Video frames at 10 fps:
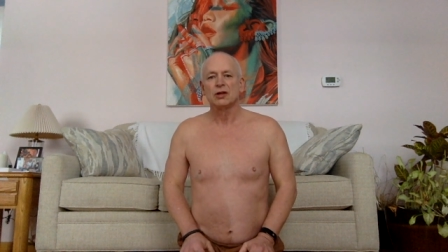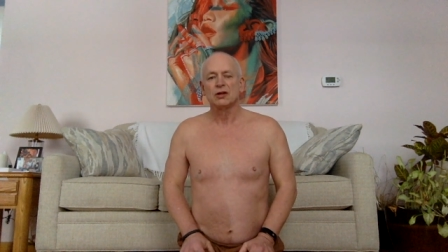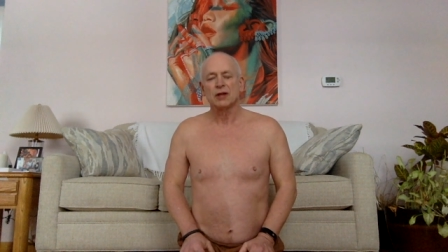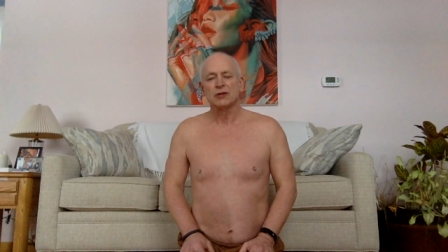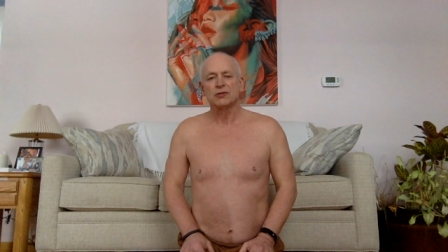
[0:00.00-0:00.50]

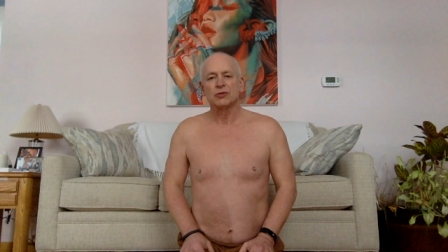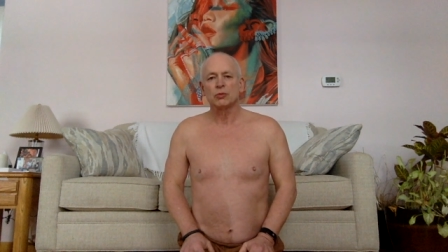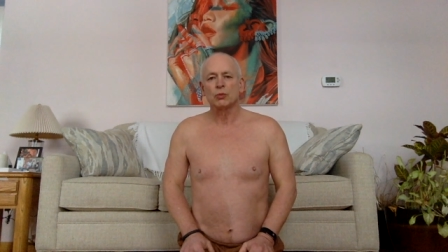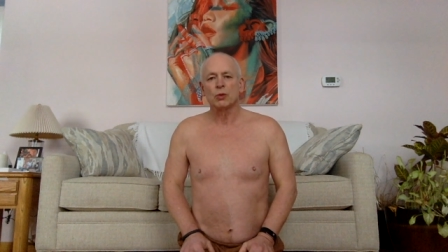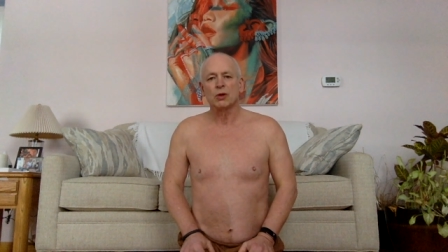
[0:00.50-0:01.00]
That's
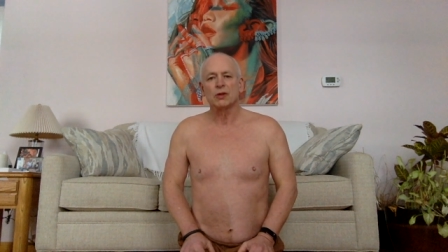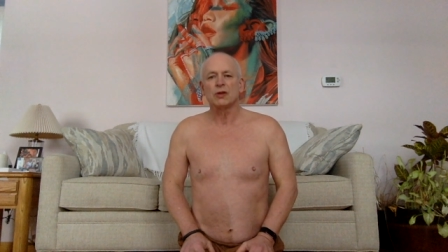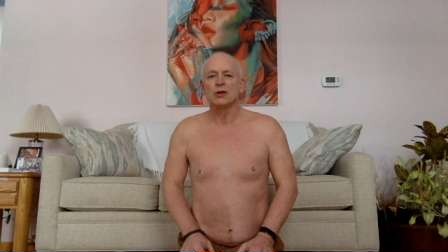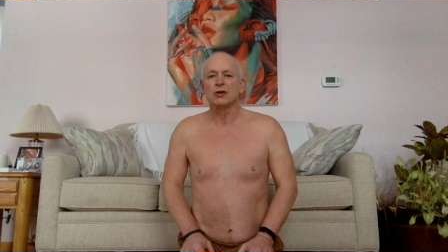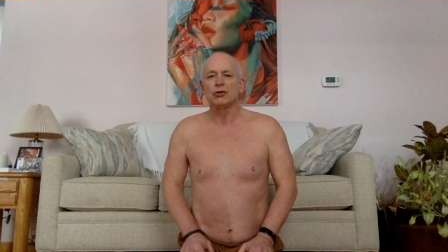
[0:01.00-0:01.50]
one of
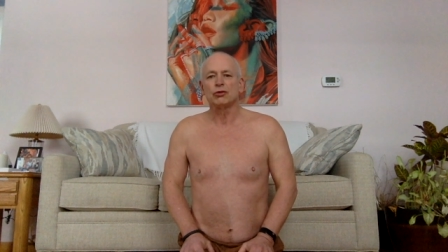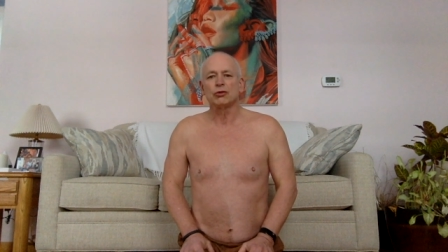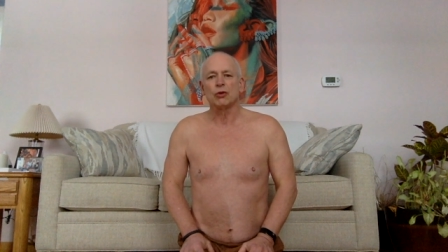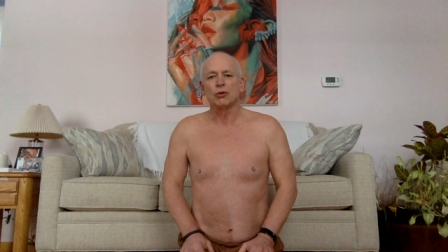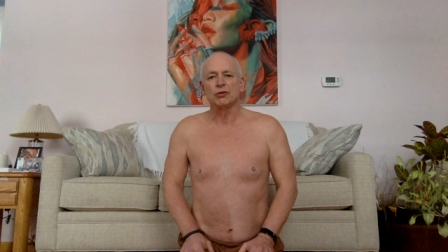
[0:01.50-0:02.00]
the initial
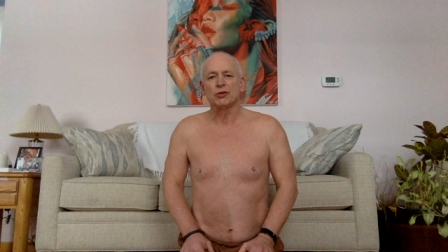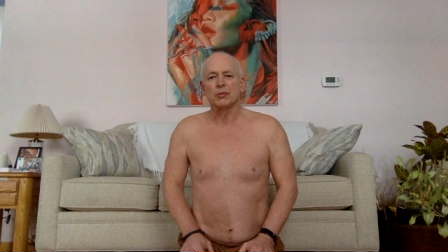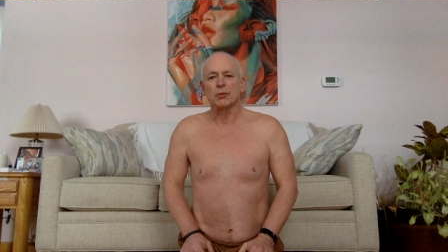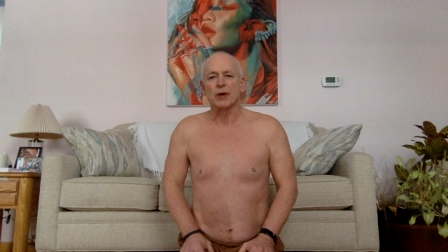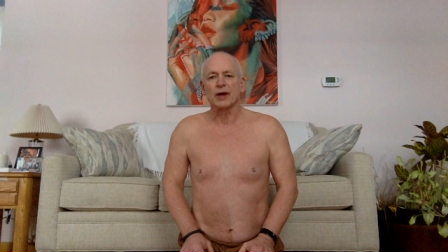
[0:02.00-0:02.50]
goals of the
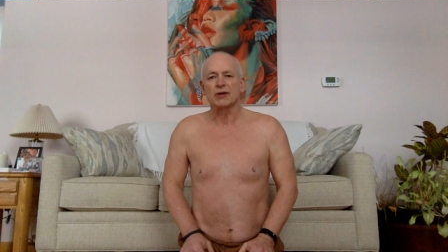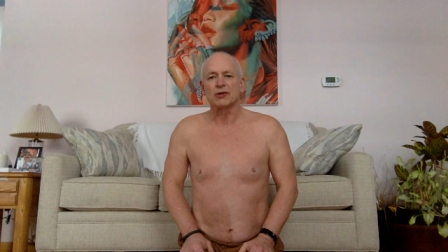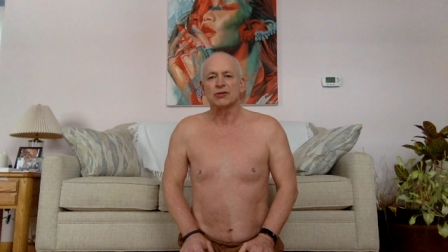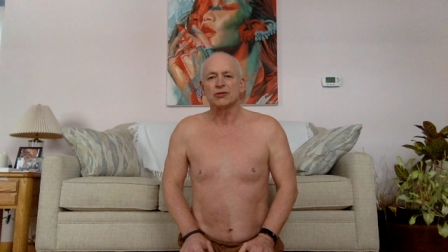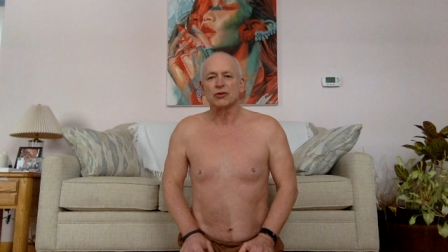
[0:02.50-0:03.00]

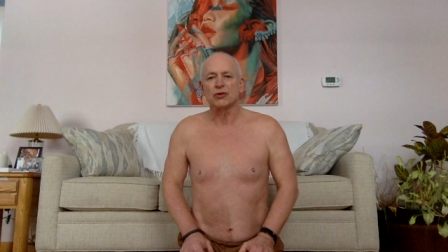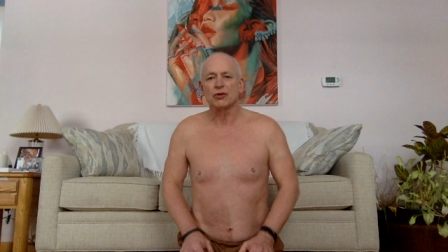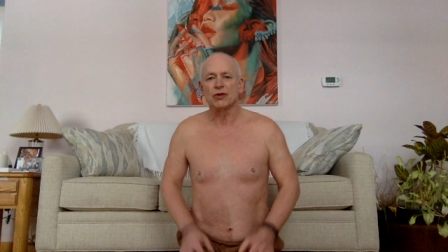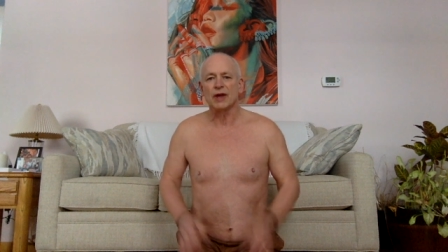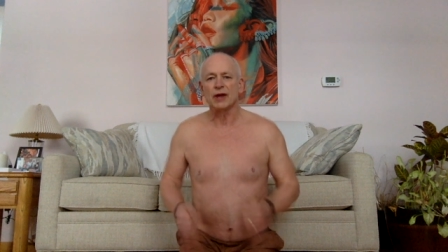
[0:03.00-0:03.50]
practice, so that you're
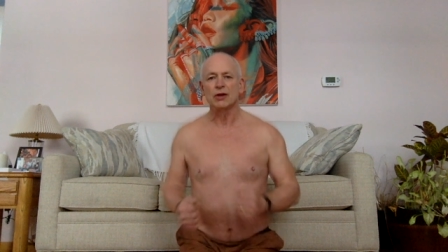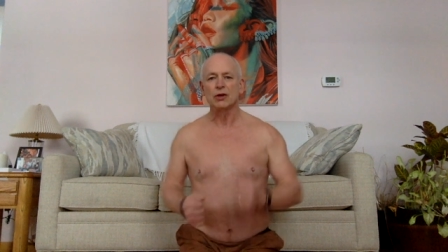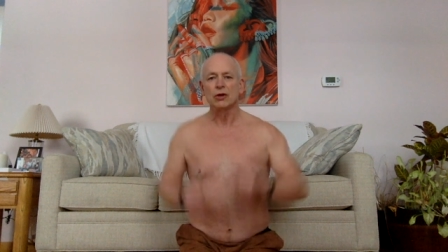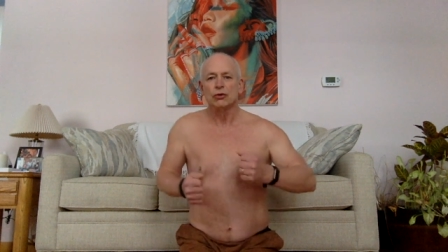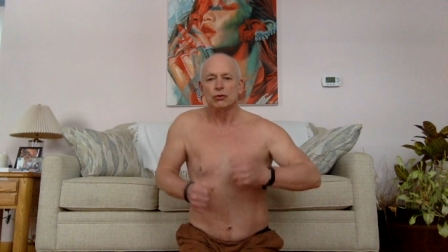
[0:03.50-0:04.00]
not
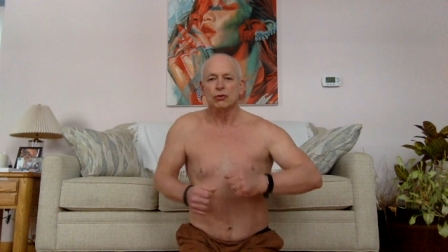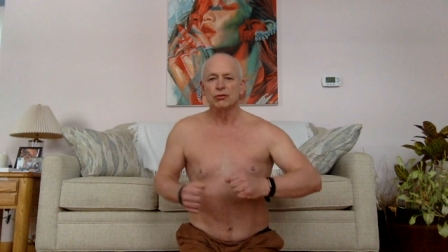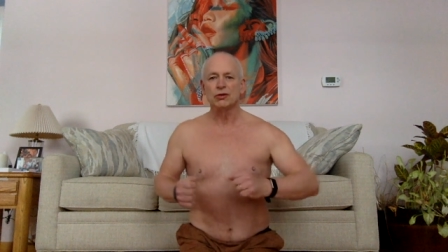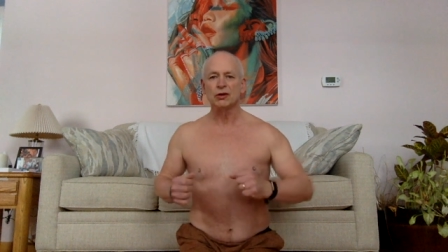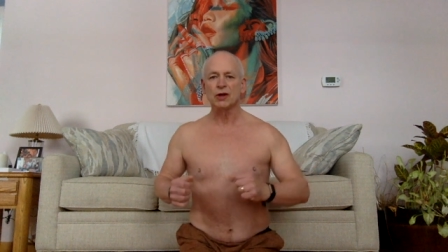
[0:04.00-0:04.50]

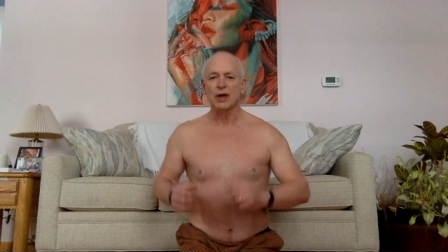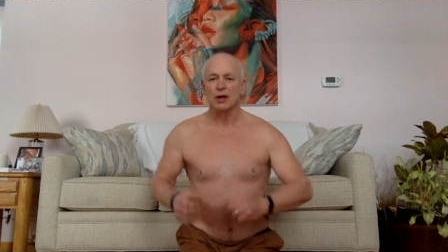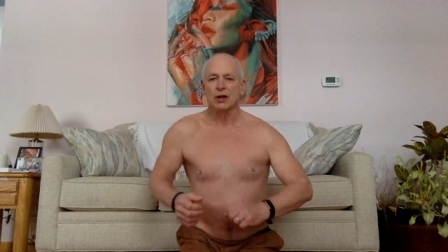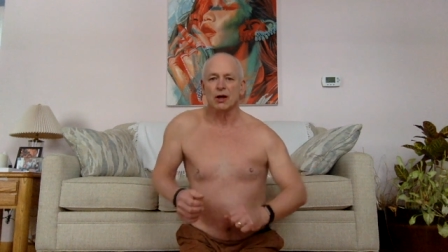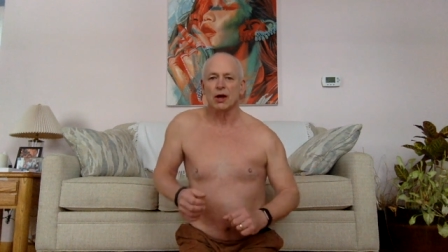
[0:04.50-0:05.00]
using
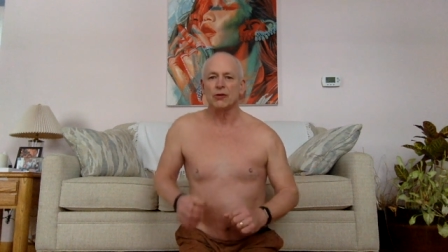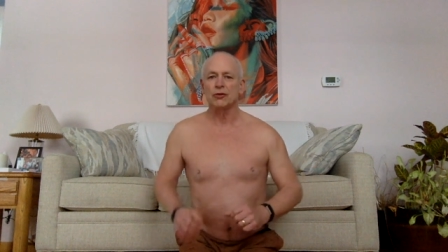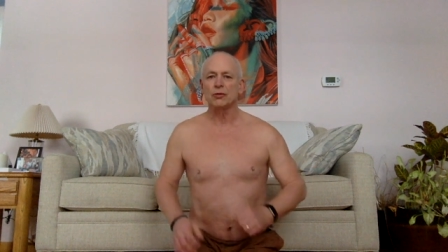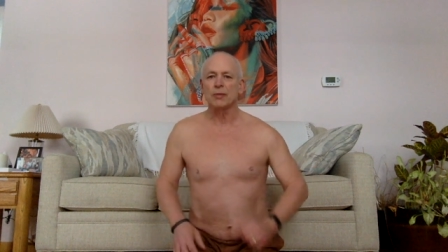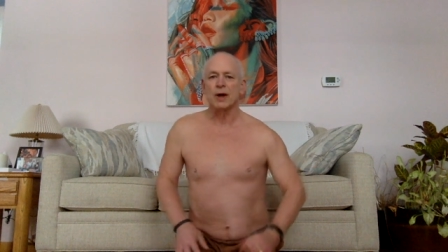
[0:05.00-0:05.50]
any other
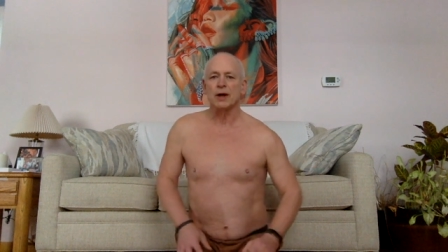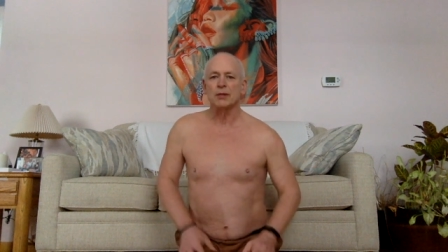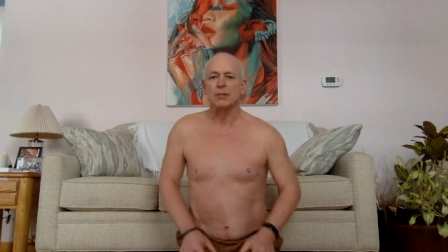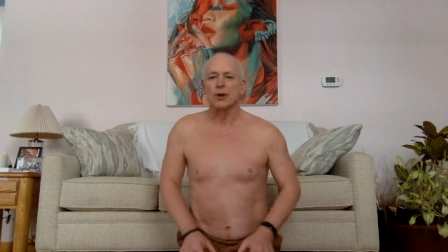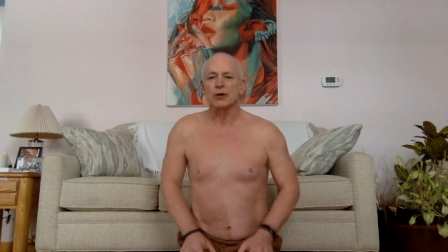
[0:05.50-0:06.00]
your body
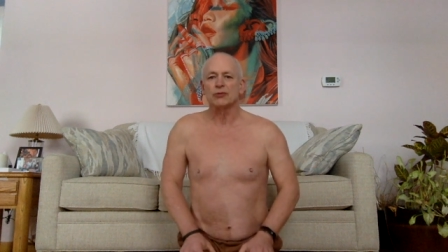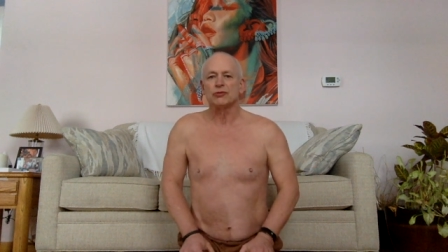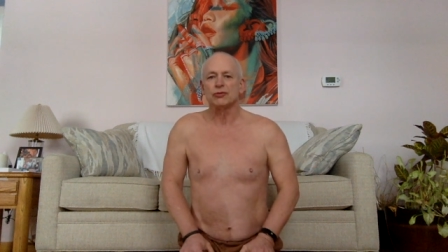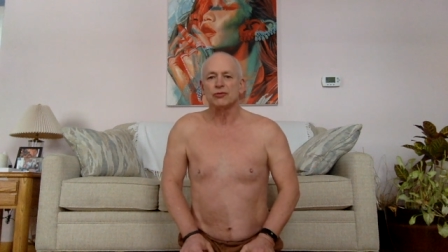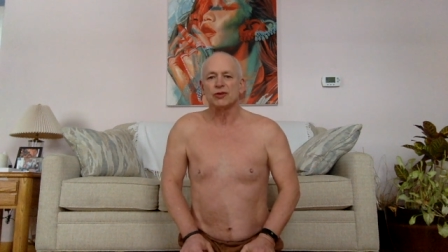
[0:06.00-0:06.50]
part,
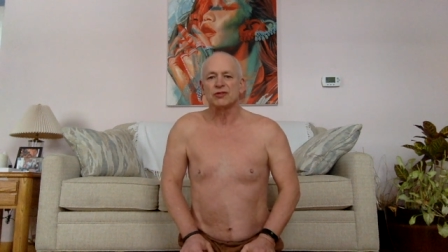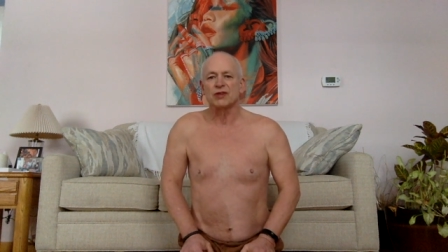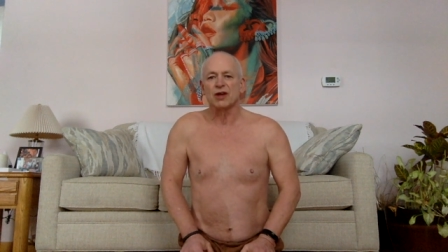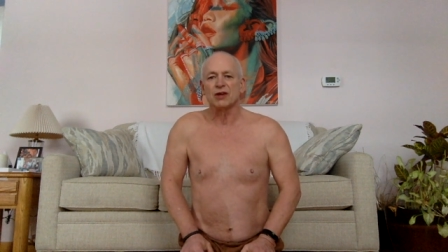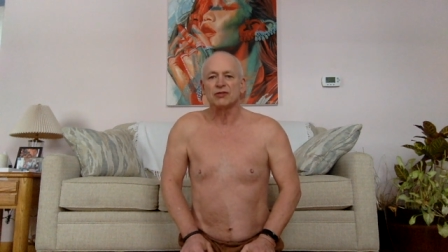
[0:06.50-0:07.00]
you're just
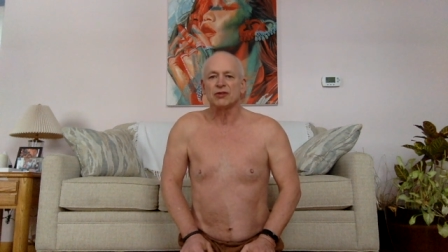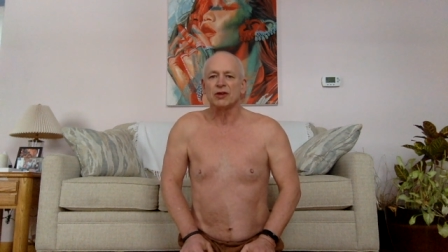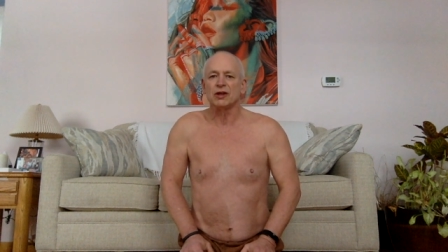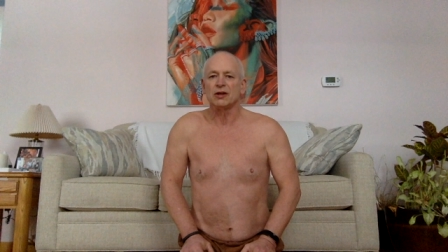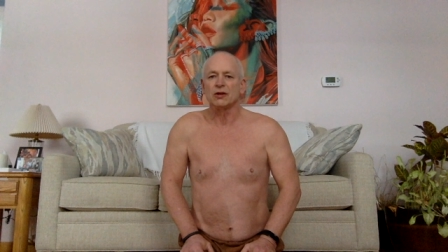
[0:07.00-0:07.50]

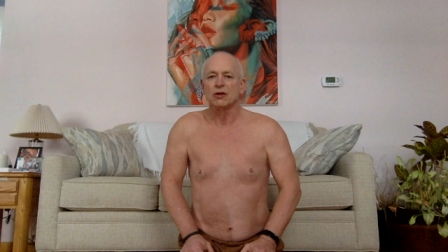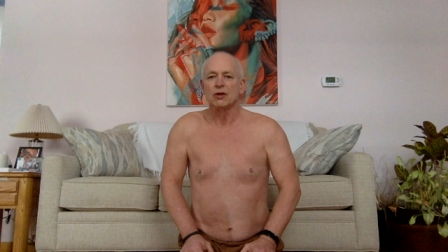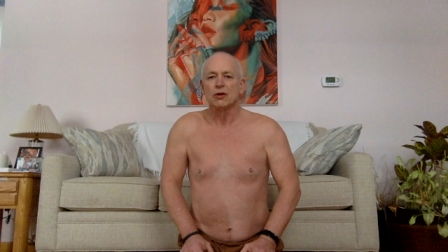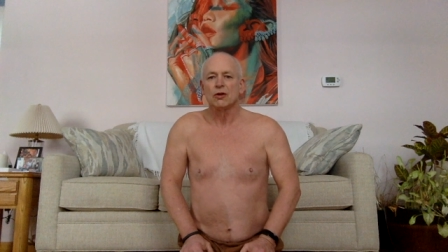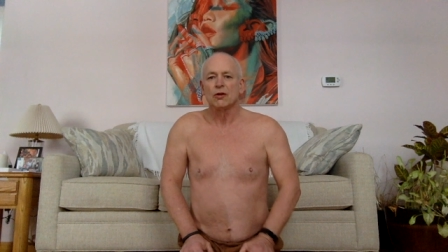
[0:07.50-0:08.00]
isolating
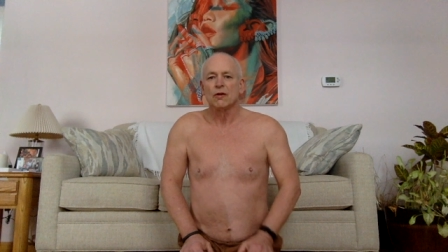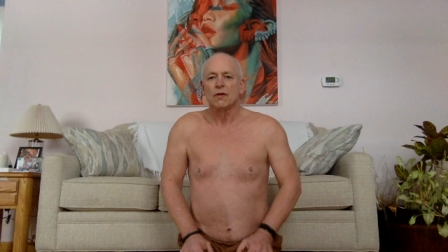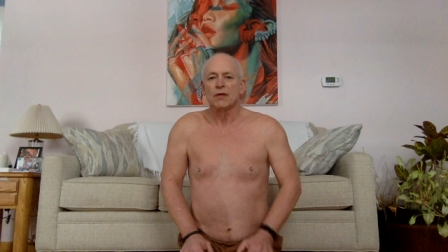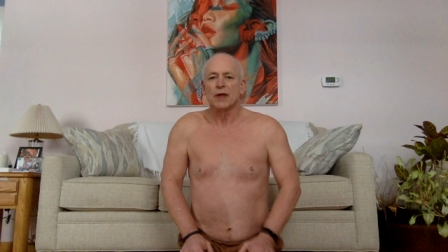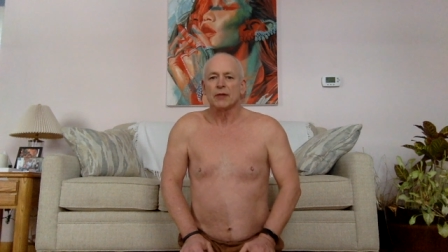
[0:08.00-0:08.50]

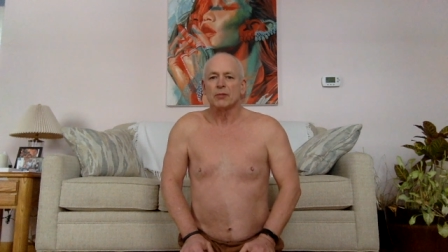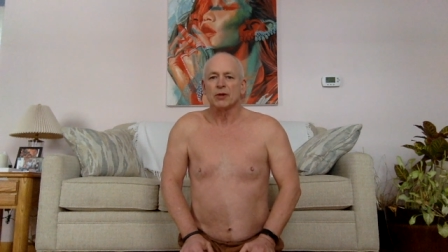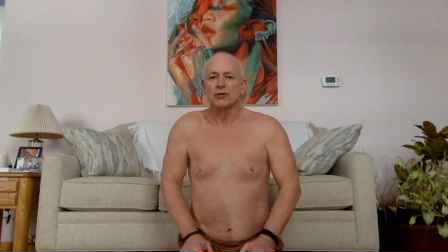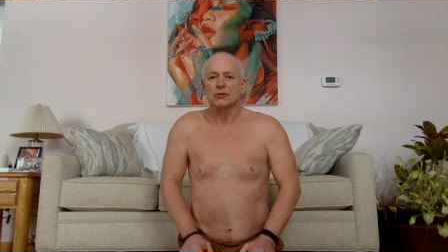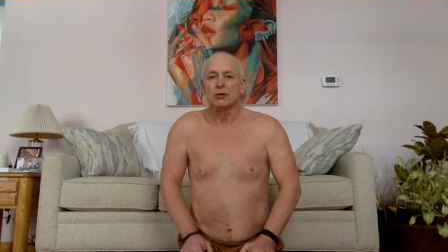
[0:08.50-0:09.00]
that
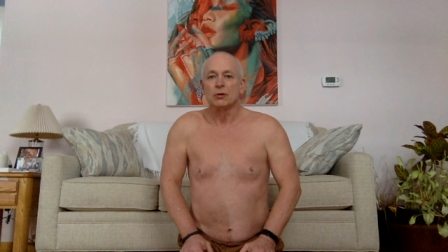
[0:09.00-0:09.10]
muscle.